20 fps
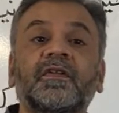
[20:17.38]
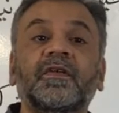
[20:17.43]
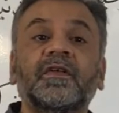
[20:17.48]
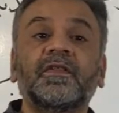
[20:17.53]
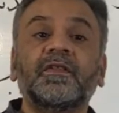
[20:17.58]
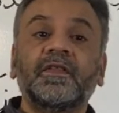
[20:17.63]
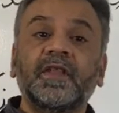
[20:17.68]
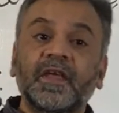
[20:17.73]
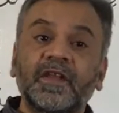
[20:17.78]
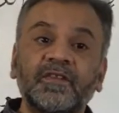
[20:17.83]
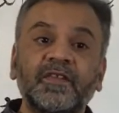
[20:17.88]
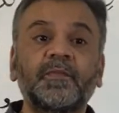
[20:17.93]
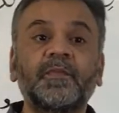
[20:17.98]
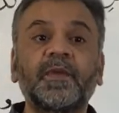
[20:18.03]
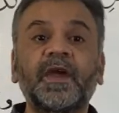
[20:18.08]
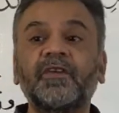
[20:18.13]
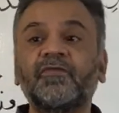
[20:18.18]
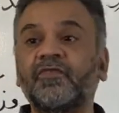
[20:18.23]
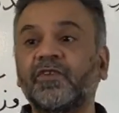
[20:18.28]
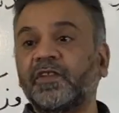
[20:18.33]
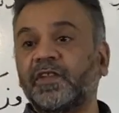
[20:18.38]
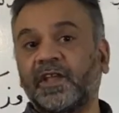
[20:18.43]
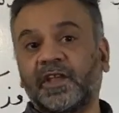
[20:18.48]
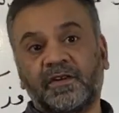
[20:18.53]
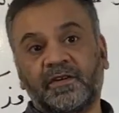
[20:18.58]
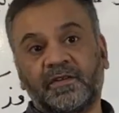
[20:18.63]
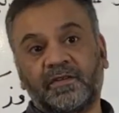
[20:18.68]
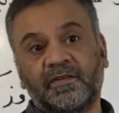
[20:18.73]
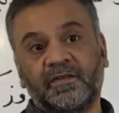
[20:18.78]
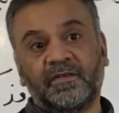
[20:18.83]
There is a pattern there.
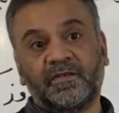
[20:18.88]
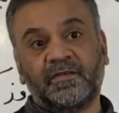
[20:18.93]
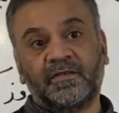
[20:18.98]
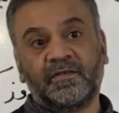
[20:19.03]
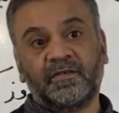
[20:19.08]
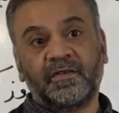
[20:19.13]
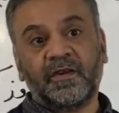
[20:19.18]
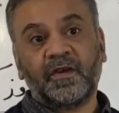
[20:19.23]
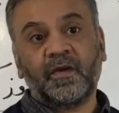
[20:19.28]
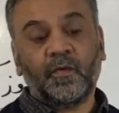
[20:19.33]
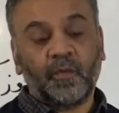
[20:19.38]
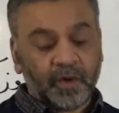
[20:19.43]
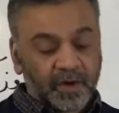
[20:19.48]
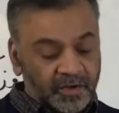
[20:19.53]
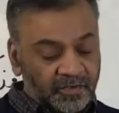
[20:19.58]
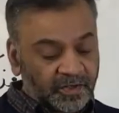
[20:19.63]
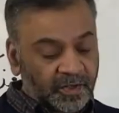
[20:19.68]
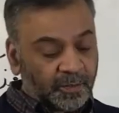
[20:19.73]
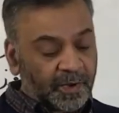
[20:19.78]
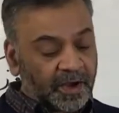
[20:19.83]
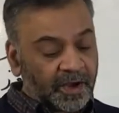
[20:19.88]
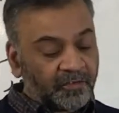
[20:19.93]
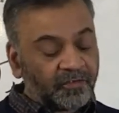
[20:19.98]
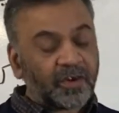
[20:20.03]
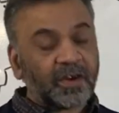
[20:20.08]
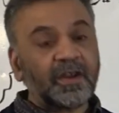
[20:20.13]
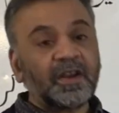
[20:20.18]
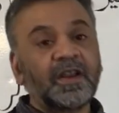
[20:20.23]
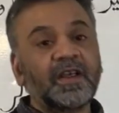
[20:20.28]
What is the pattern?